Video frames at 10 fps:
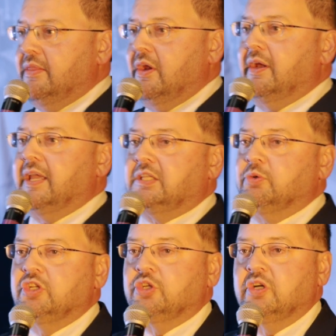that I get
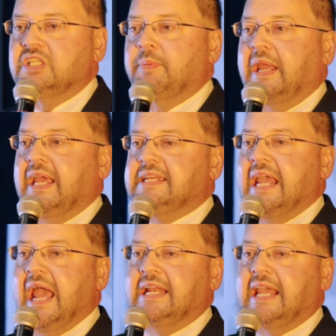to enjoy
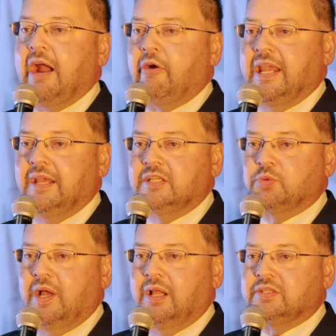spaghetti and curry as
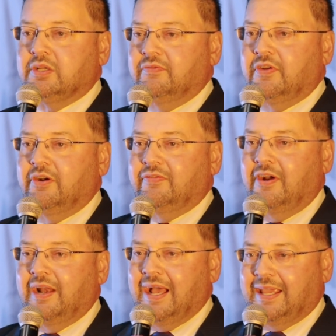well. So I'm very,
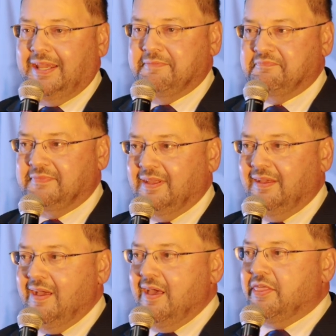very lucky.
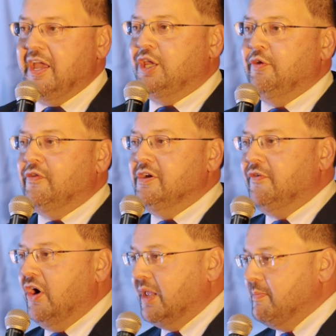Thank you for
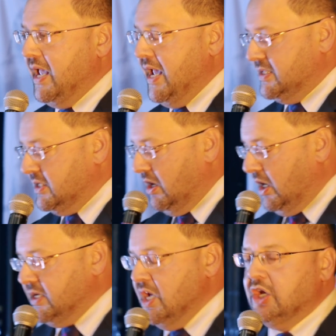inviting me here
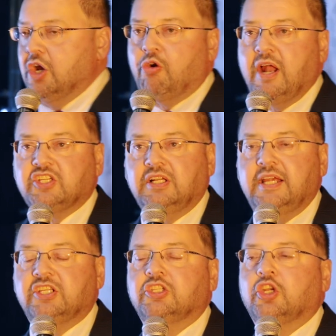tonight.
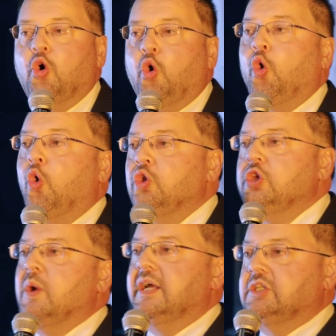Congratulations on all
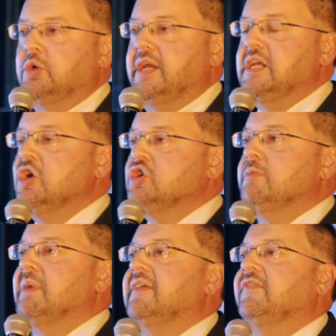you are doing
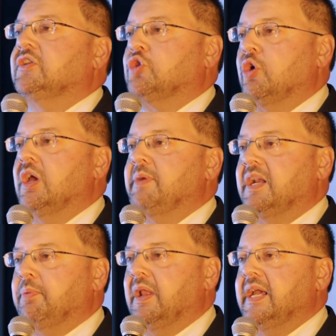to make Victoria a
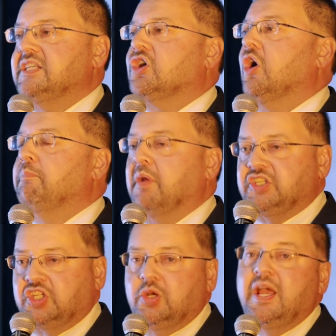better place. God
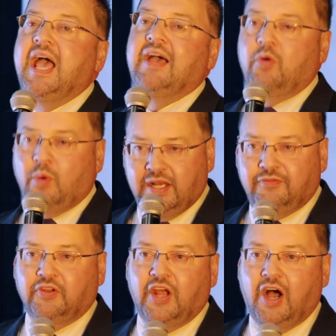bless you. Have a wonderful